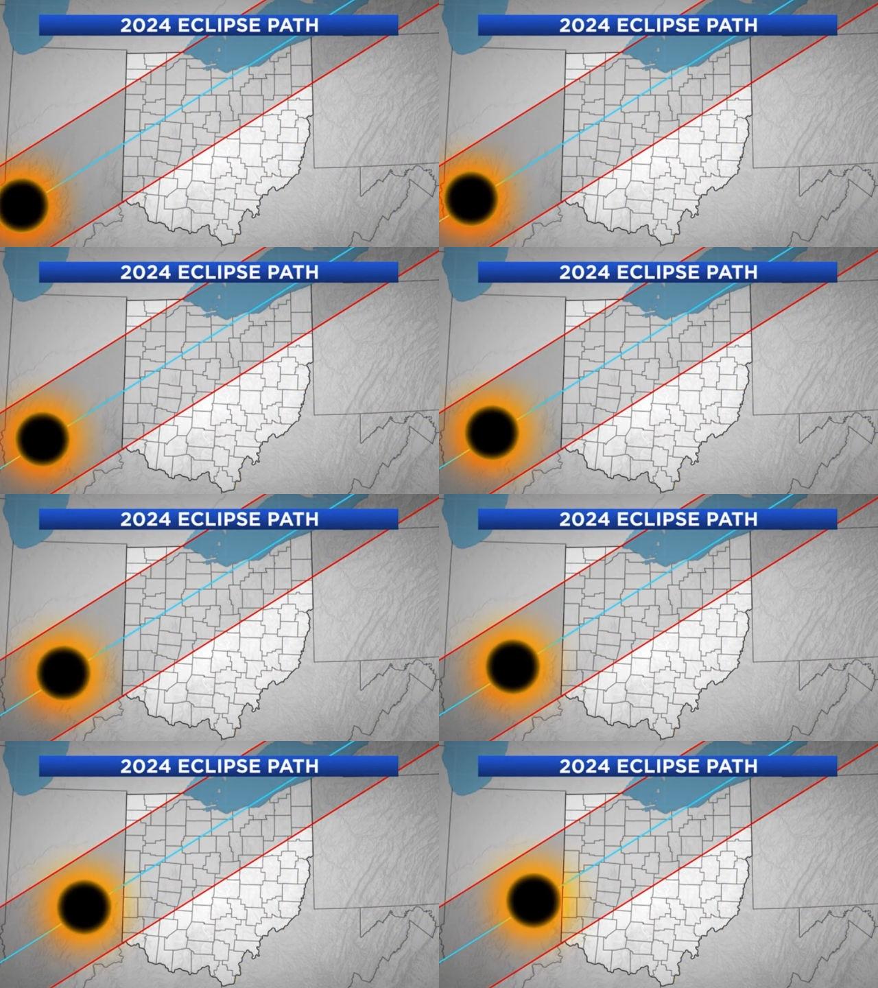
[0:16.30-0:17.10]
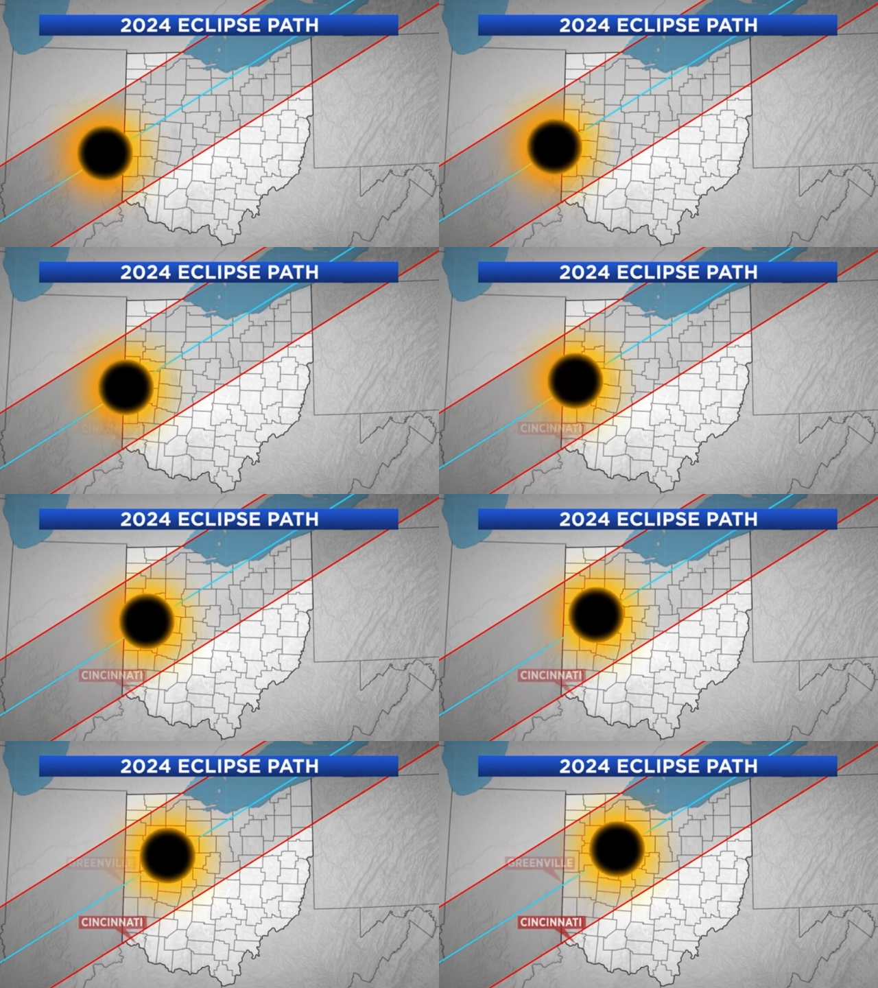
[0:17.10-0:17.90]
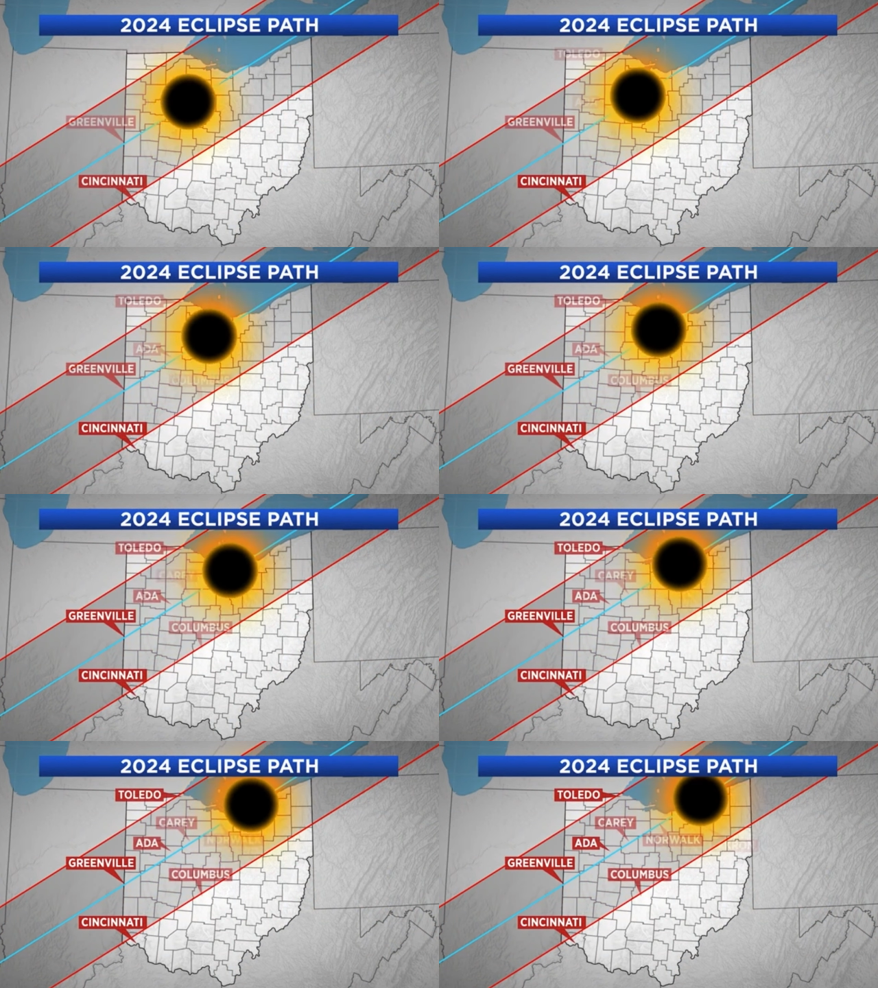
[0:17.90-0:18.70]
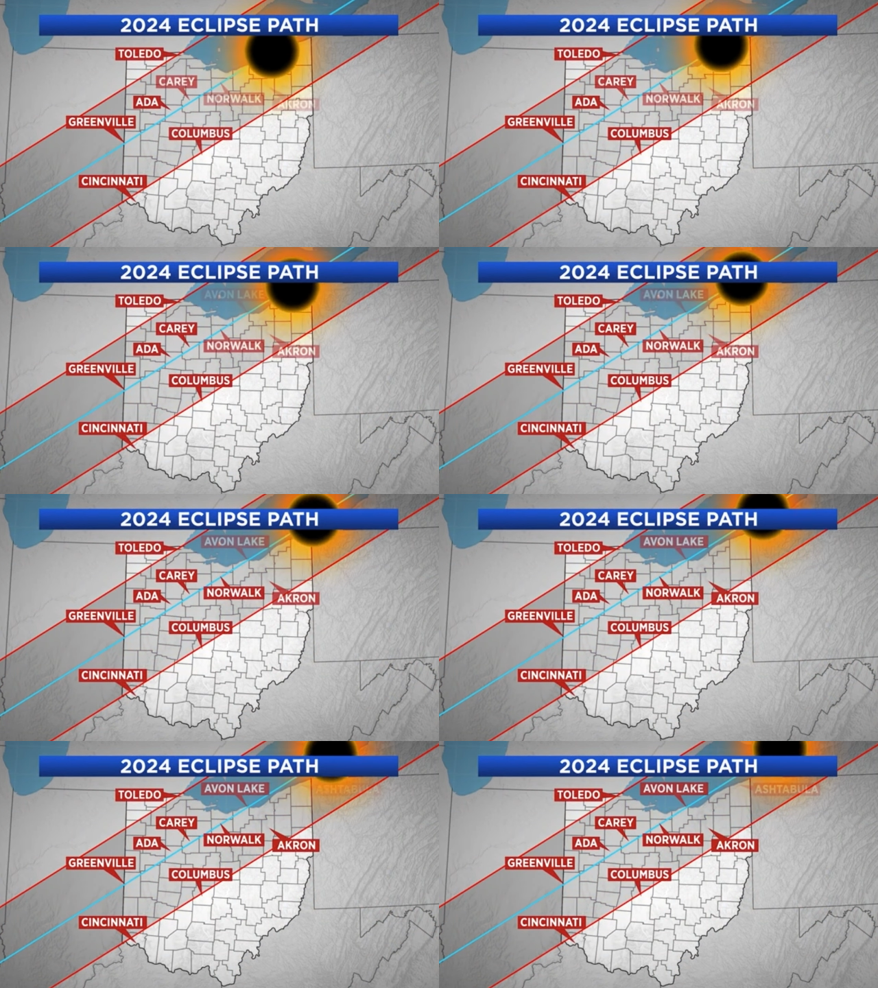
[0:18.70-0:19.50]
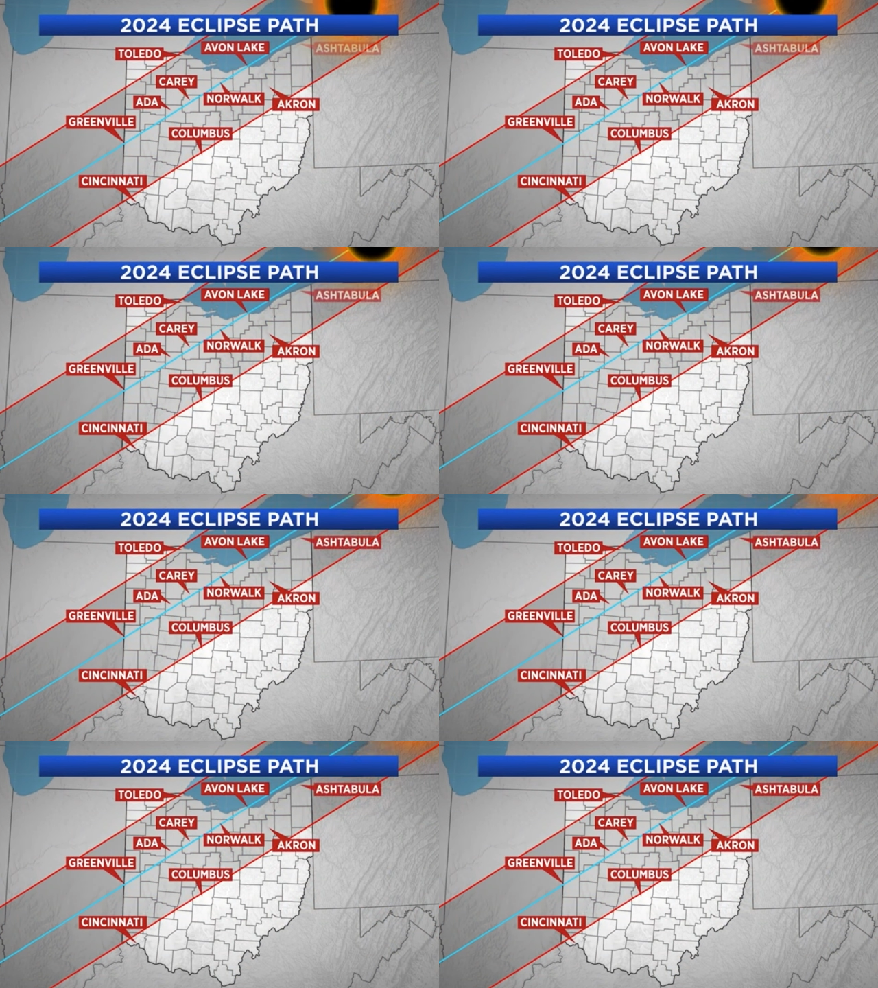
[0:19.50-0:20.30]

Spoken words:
(no speaker visible)